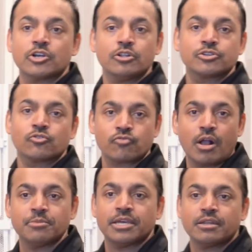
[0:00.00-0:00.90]
called
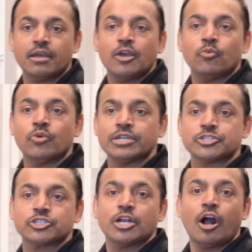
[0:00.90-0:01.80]
Grommet,
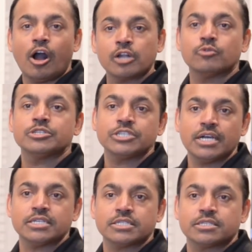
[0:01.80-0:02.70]
which
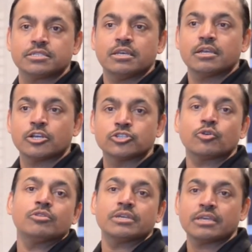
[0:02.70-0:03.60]
auto-adjusts,
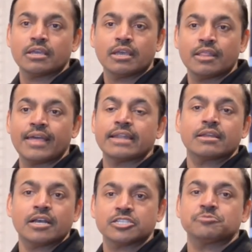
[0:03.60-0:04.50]
controlling that
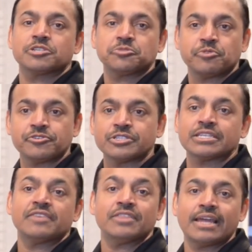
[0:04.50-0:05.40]
customer experience and
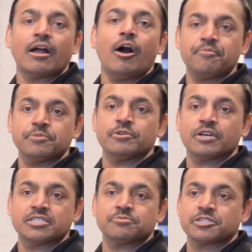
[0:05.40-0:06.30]
giving that optimal
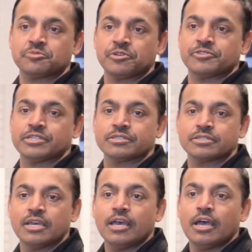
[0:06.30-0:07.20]
customer experience
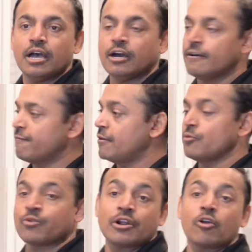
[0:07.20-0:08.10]

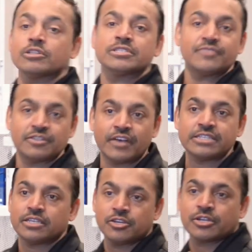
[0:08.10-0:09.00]
regardless of the device
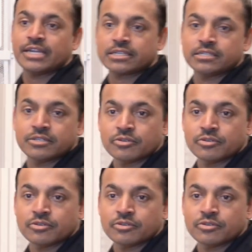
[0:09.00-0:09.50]
that you're connected to.